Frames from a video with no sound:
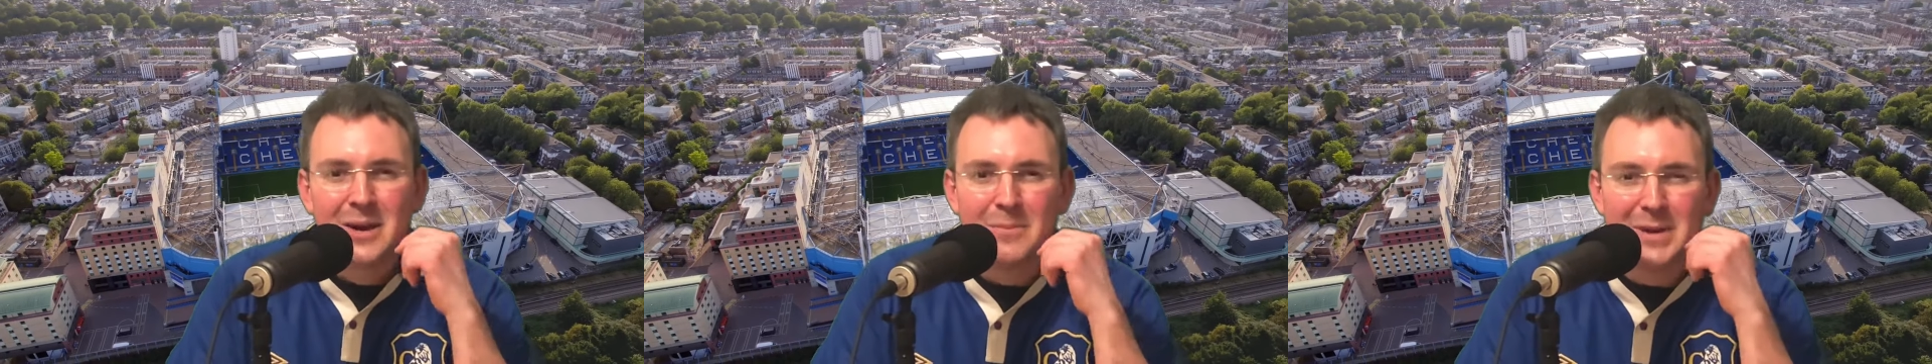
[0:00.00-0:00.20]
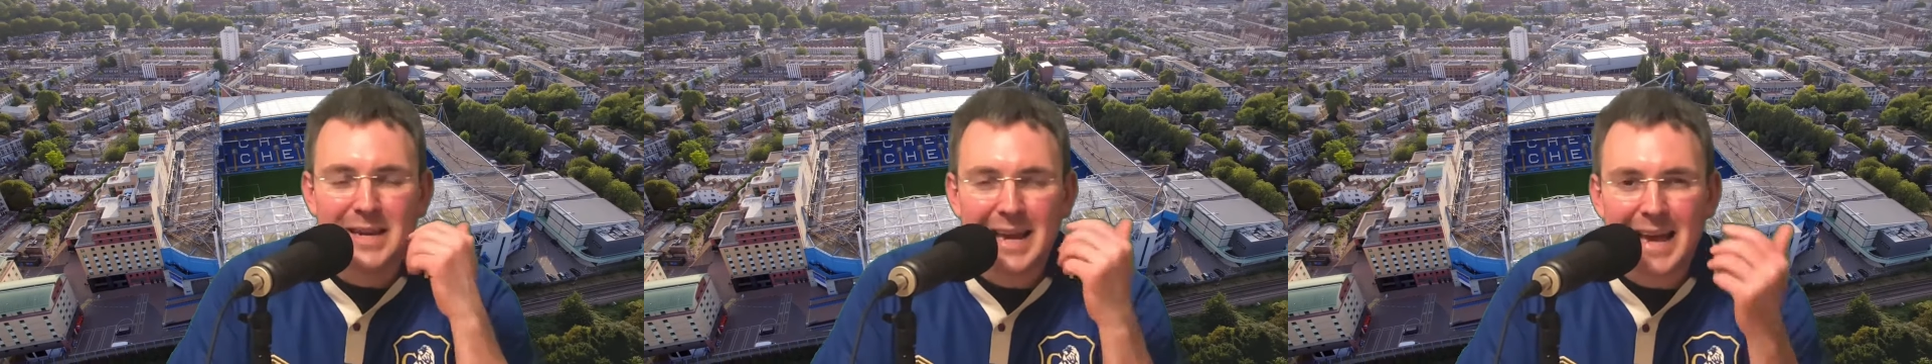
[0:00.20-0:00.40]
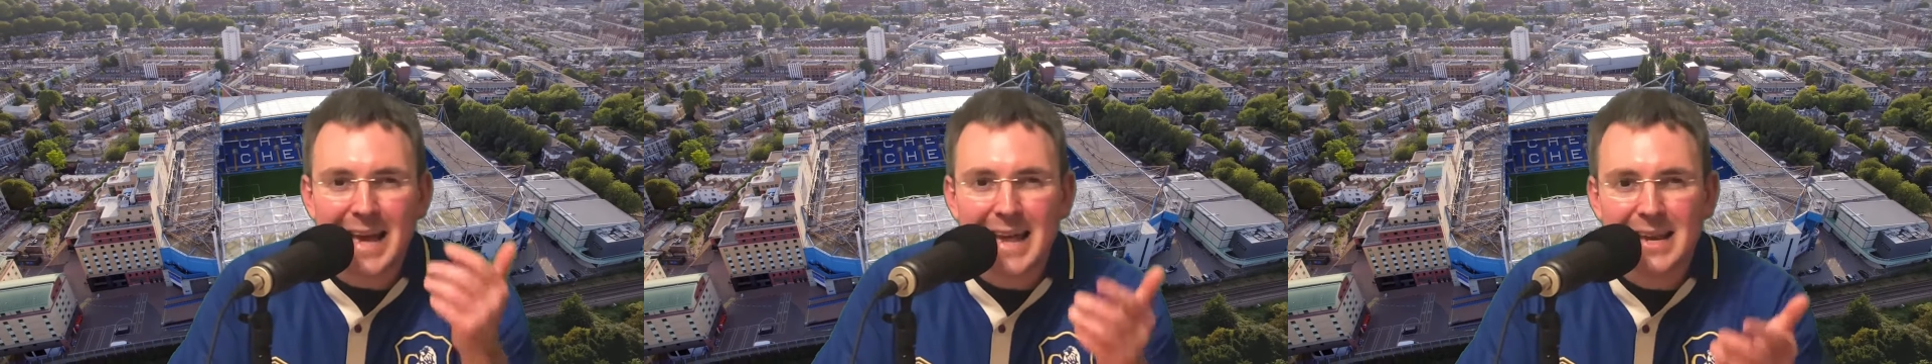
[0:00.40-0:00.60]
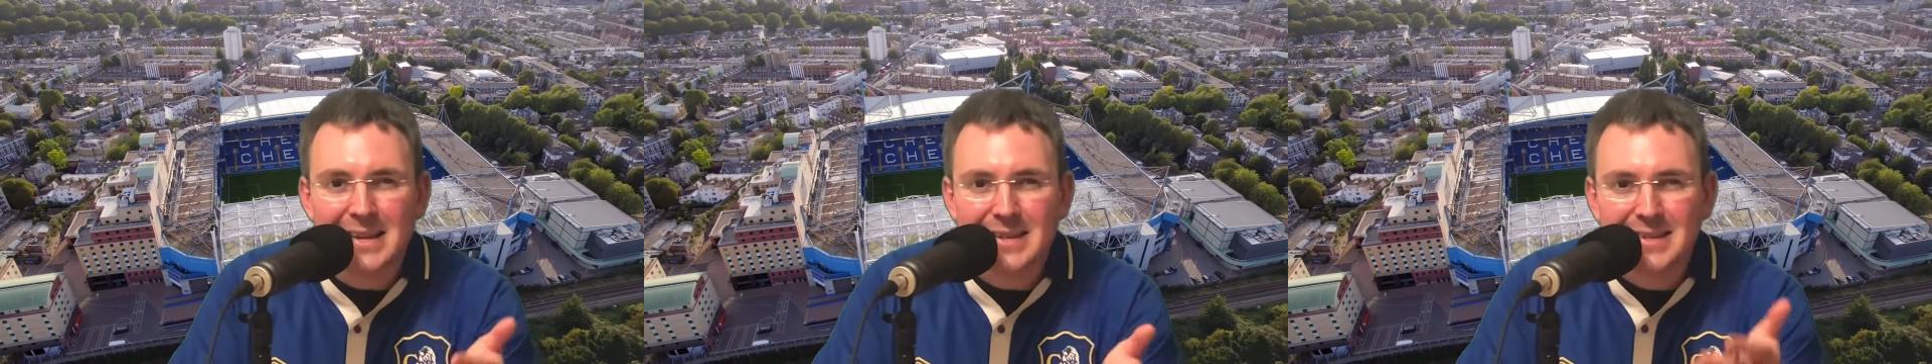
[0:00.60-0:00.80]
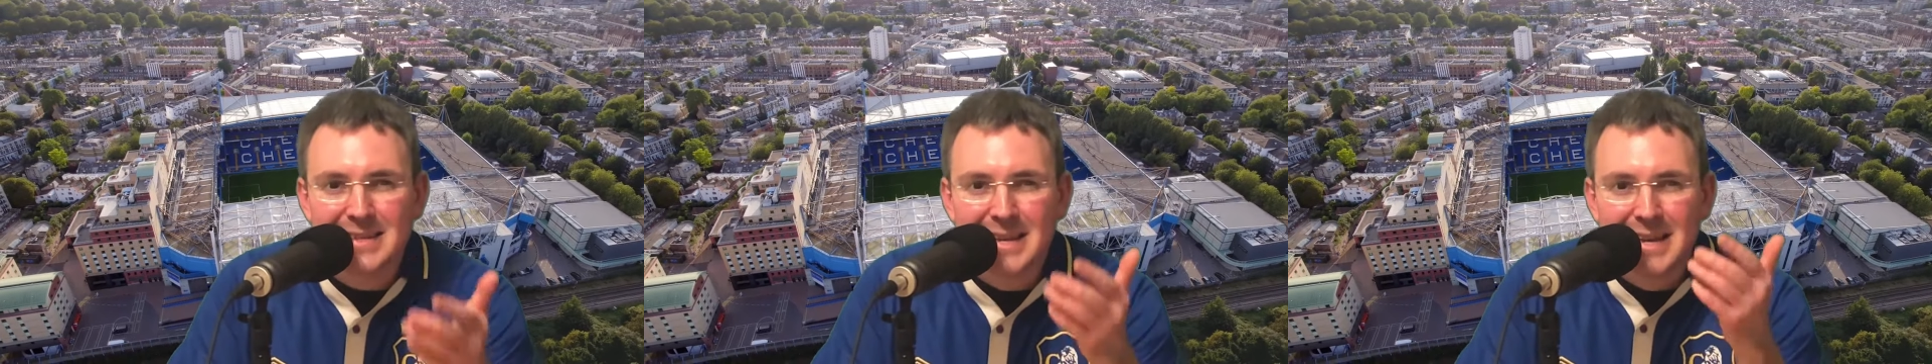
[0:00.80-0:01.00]
I mean,
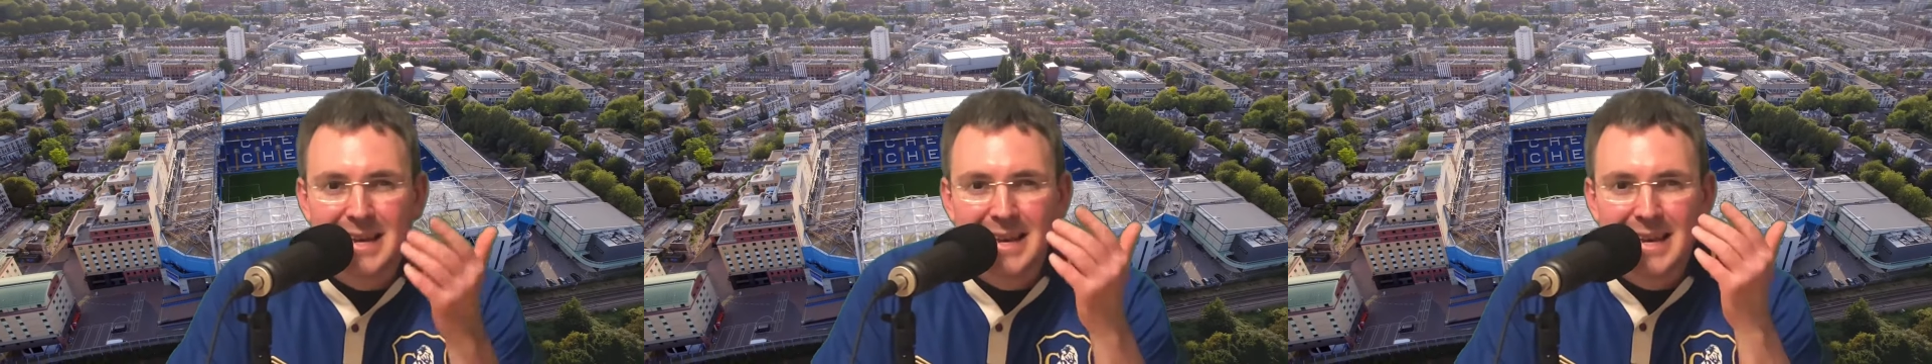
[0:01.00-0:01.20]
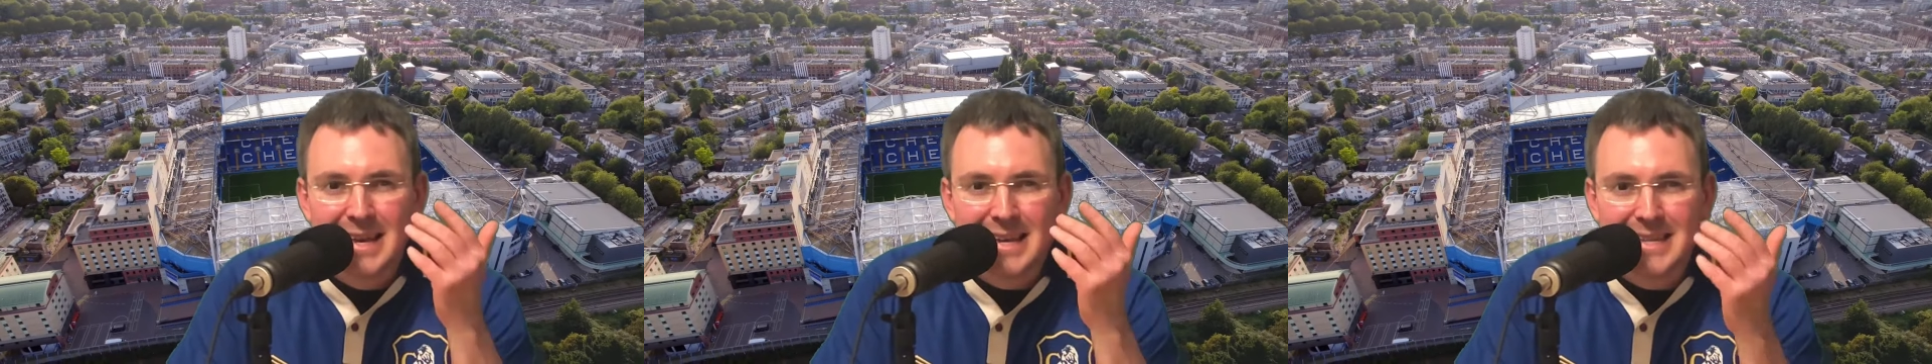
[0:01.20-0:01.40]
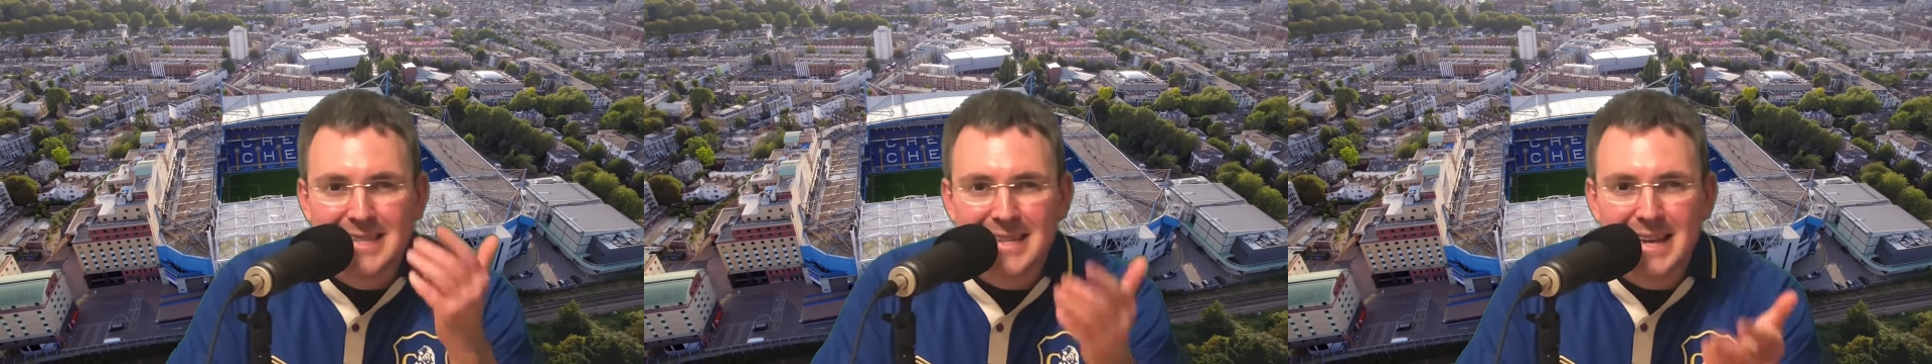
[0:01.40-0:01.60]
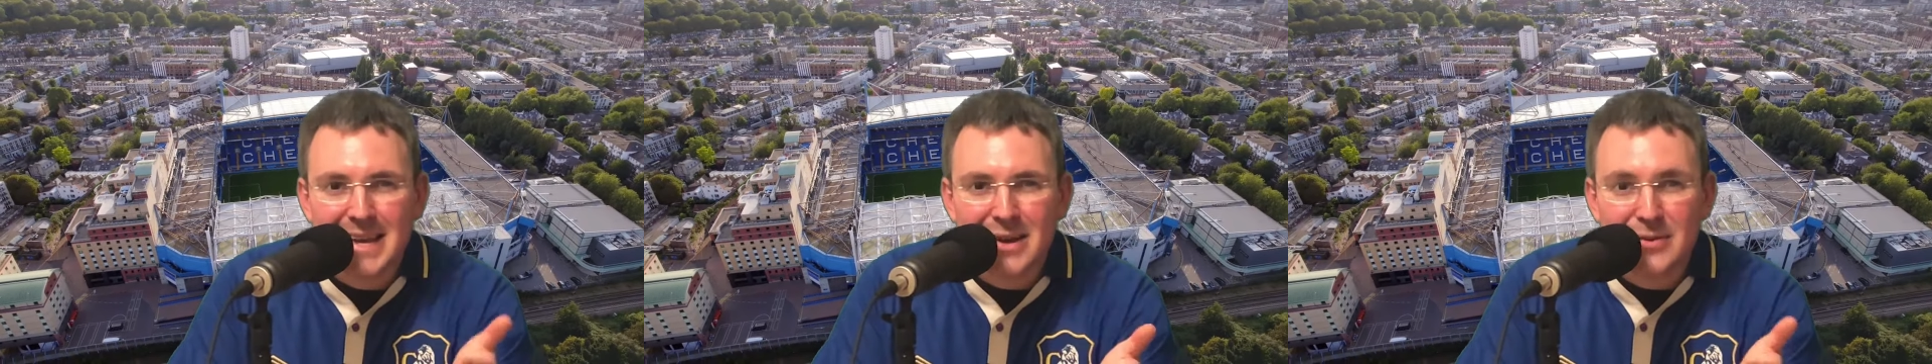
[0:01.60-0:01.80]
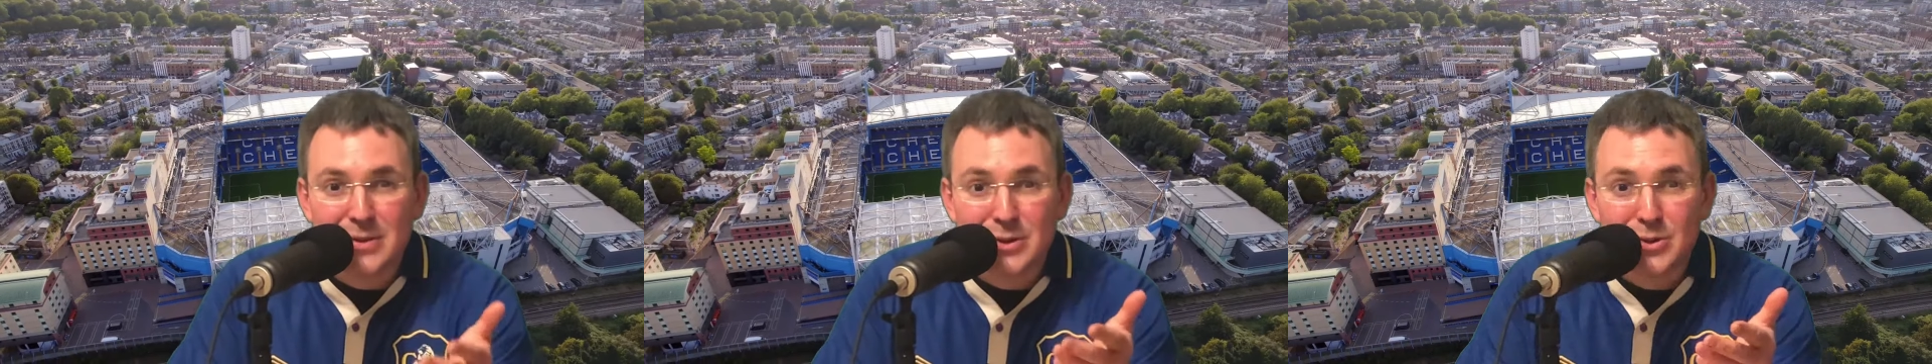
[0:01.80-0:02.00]
Haaland is
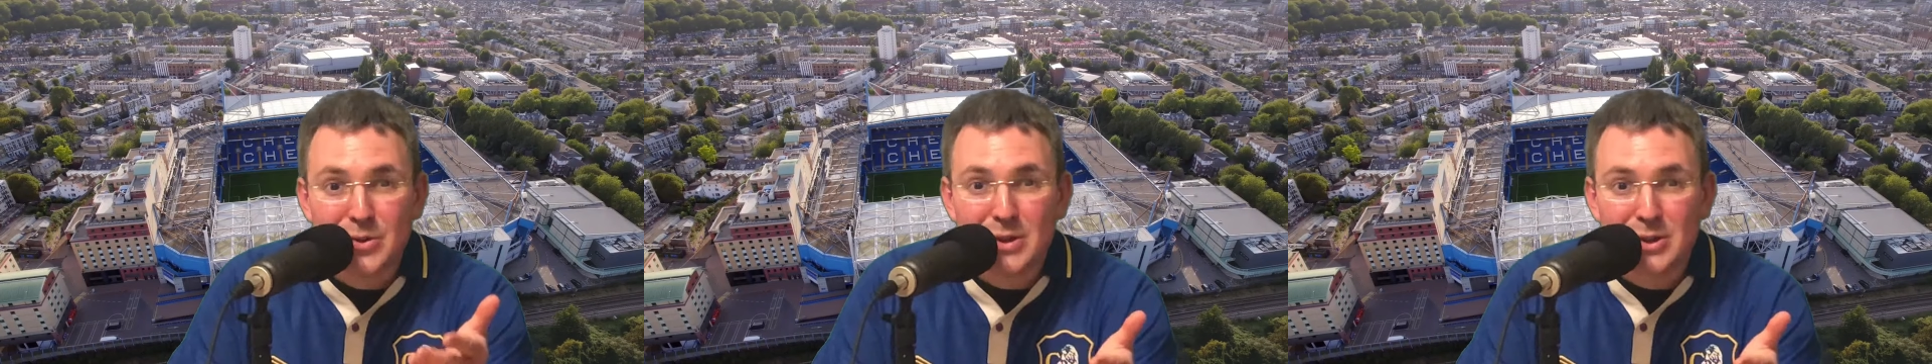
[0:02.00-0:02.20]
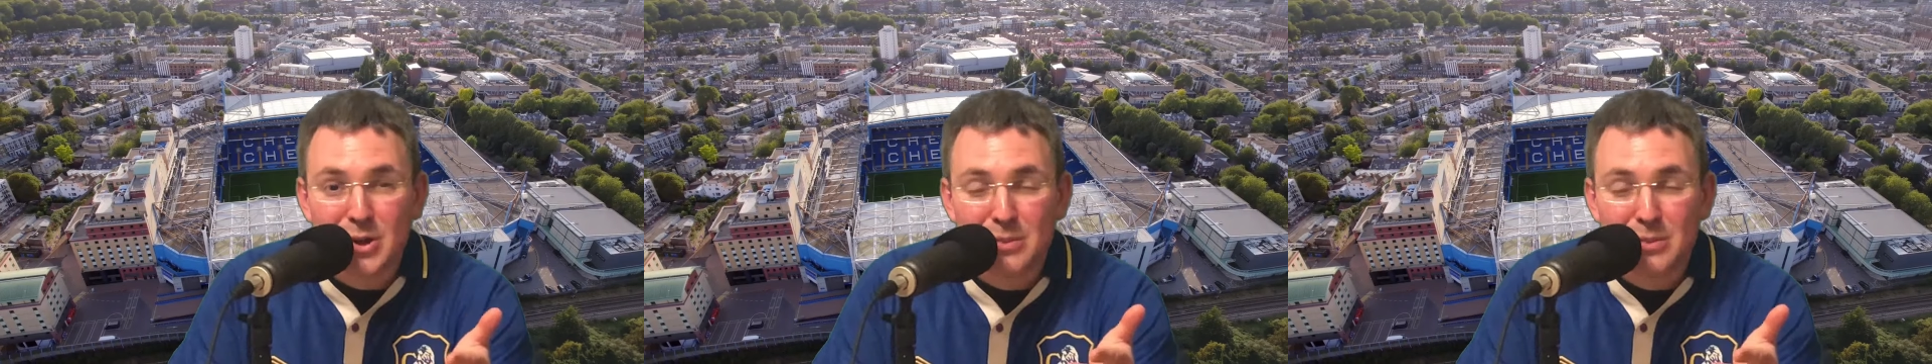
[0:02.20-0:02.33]
now the joint